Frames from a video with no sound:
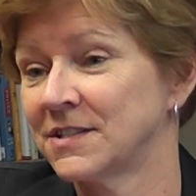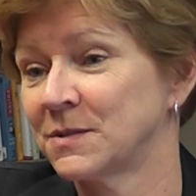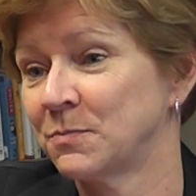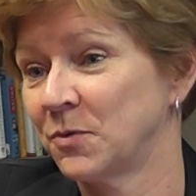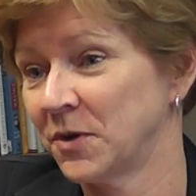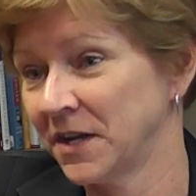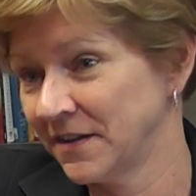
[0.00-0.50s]

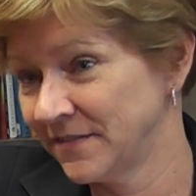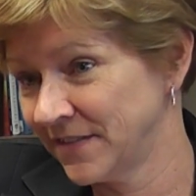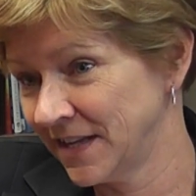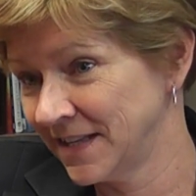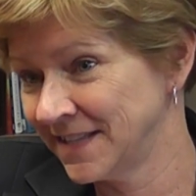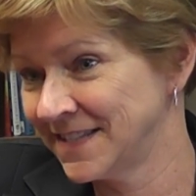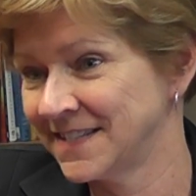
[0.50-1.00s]
sporting
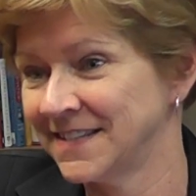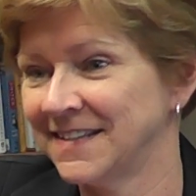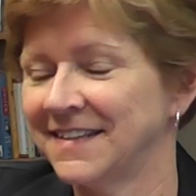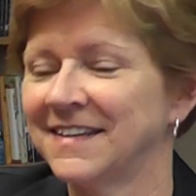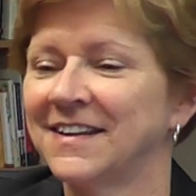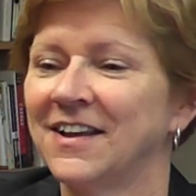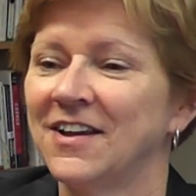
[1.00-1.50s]
events
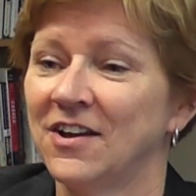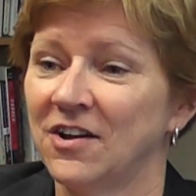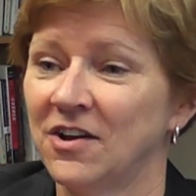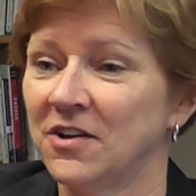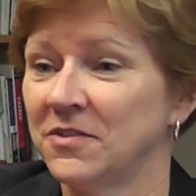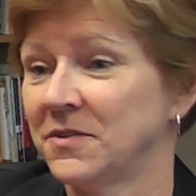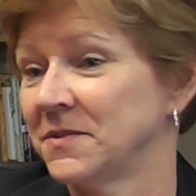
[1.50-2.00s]
and
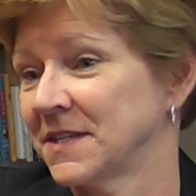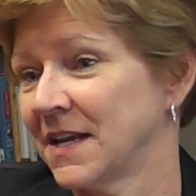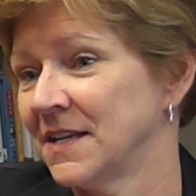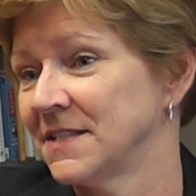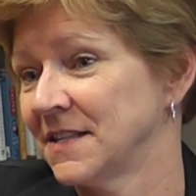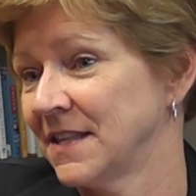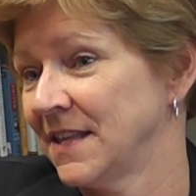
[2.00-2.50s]
all those
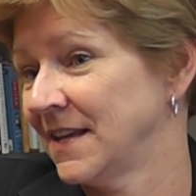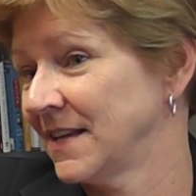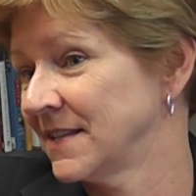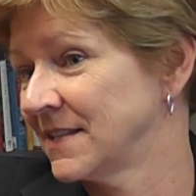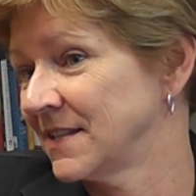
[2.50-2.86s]
kinds of things,